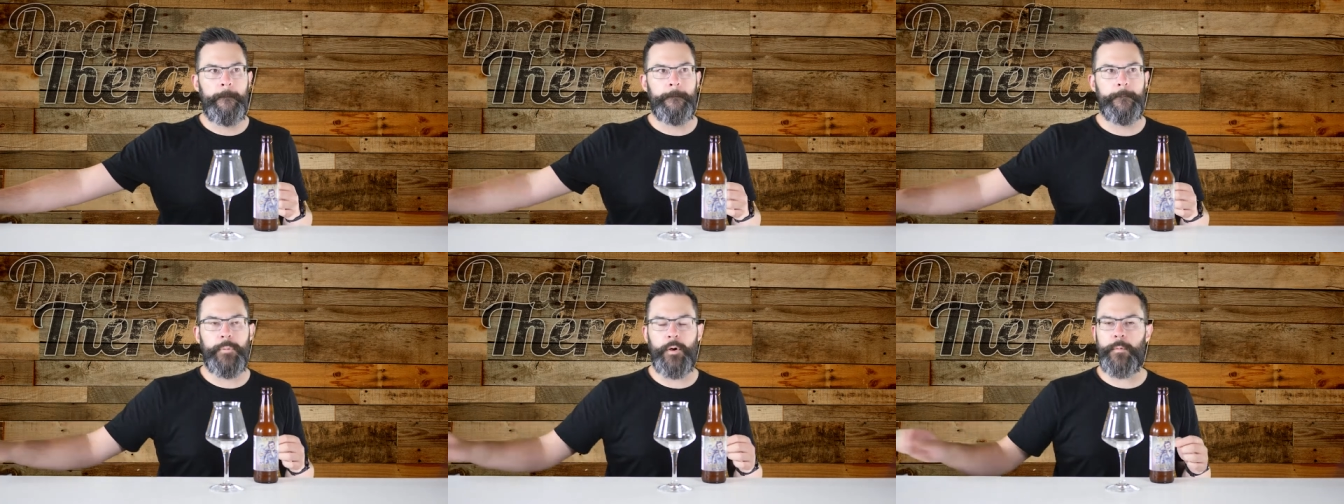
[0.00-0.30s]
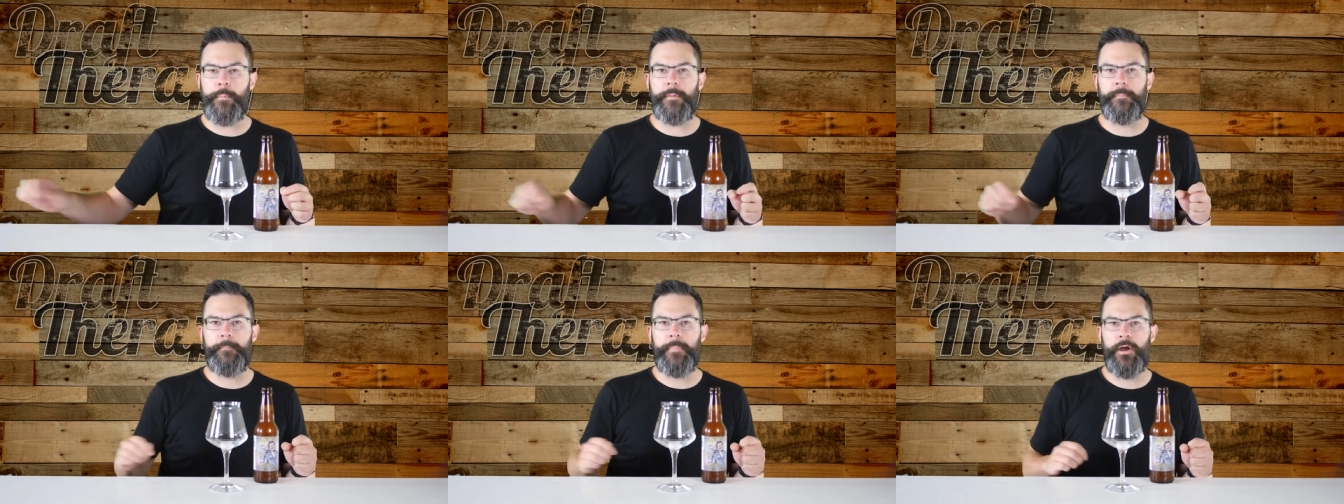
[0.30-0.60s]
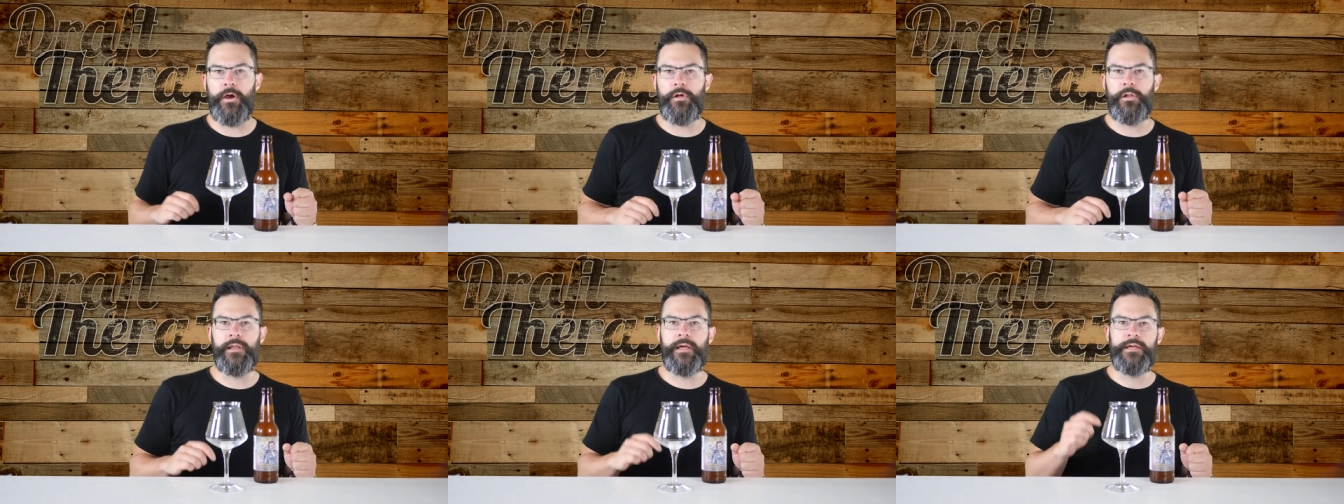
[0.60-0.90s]
bourbon
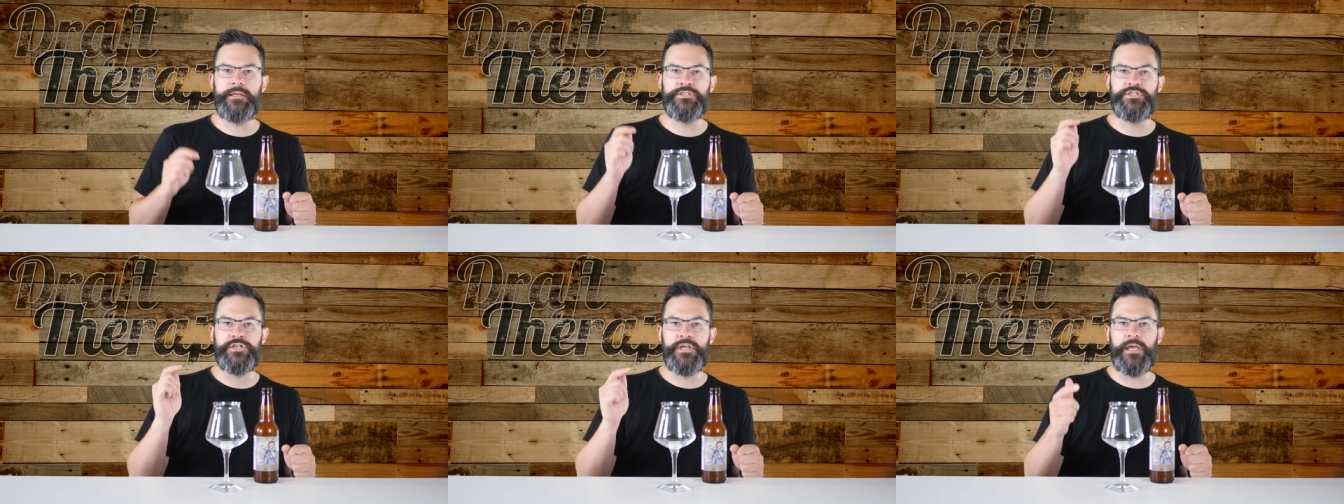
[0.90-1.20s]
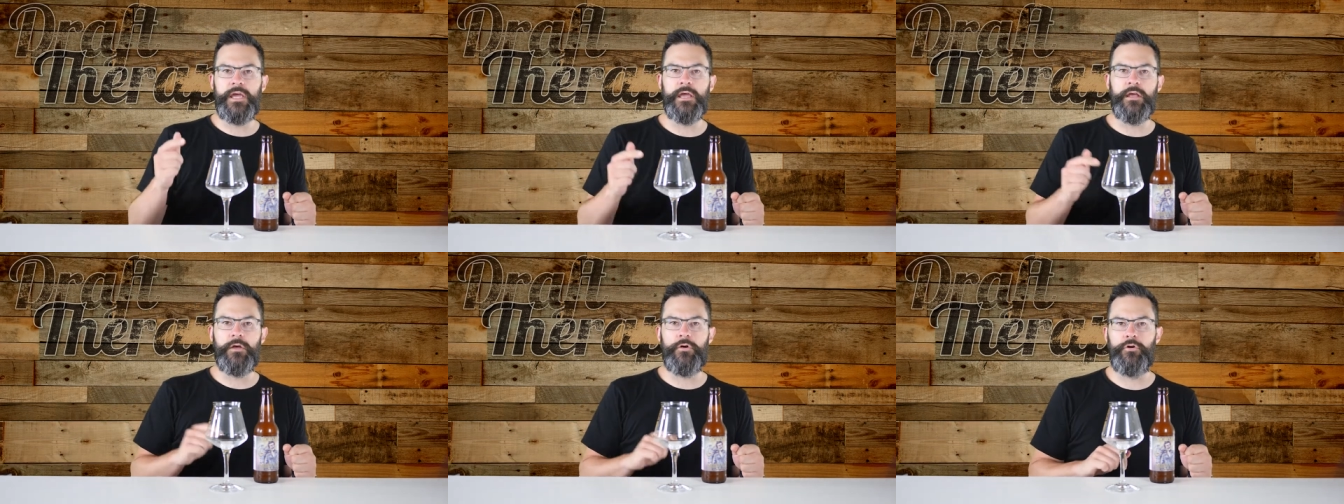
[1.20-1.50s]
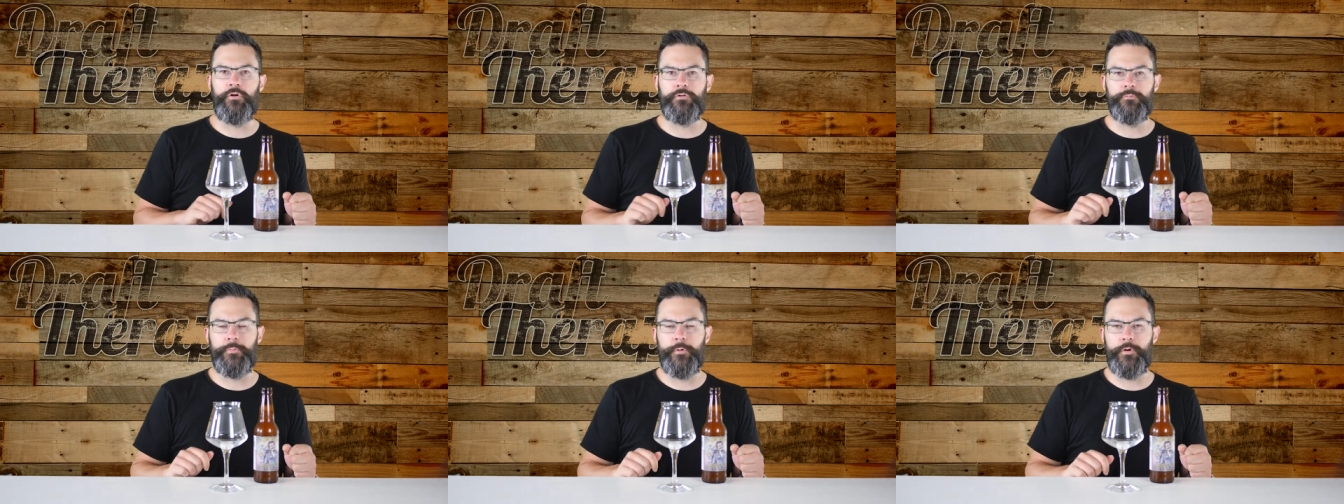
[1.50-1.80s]
barrel aged King
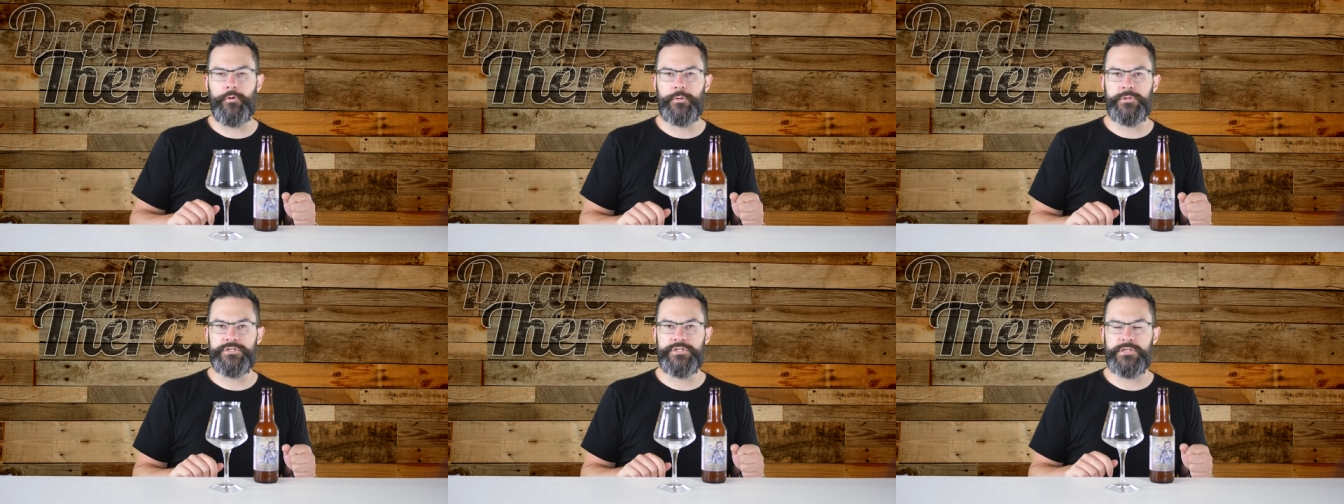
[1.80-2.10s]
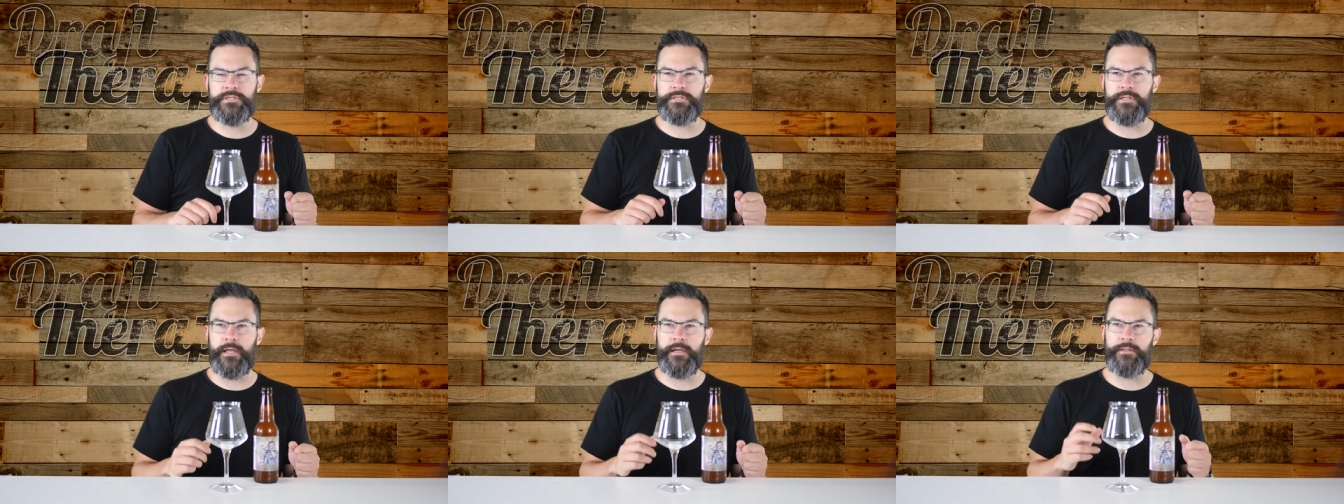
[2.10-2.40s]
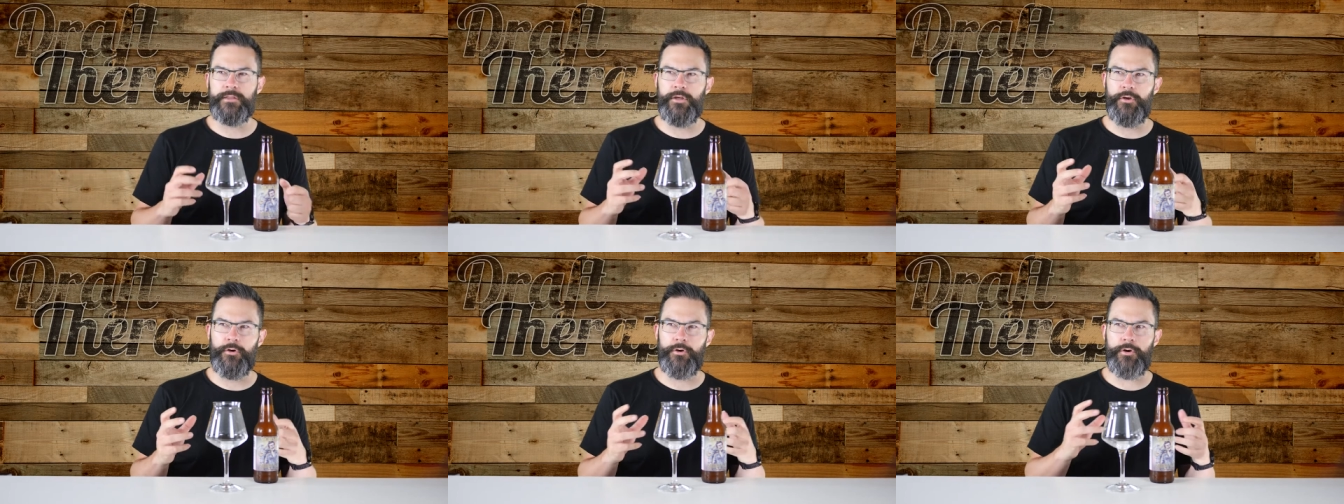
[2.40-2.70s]
Cold Brew, which is
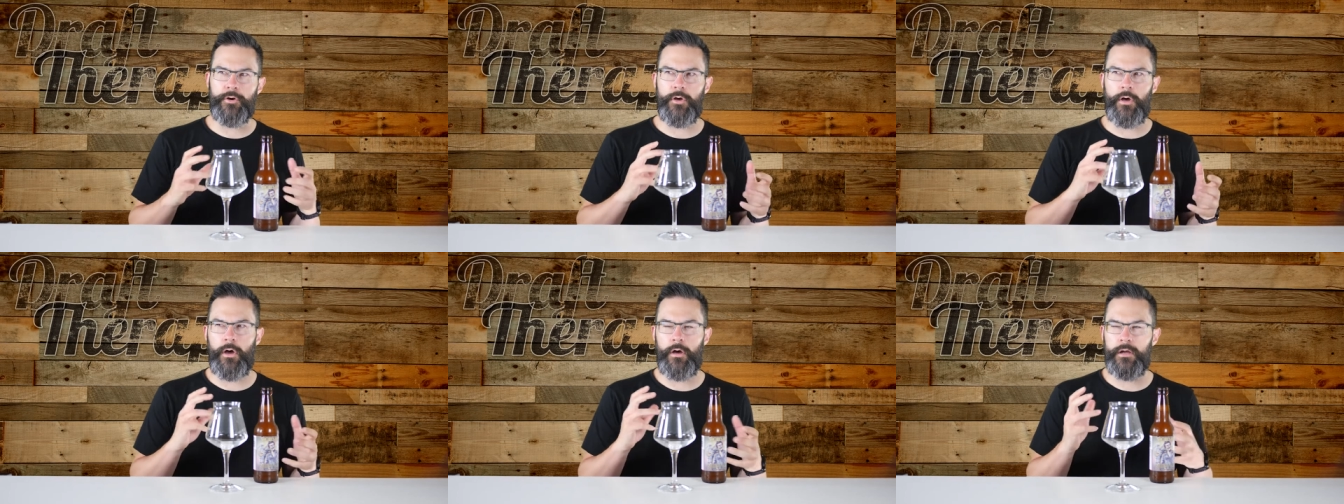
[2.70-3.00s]
like their,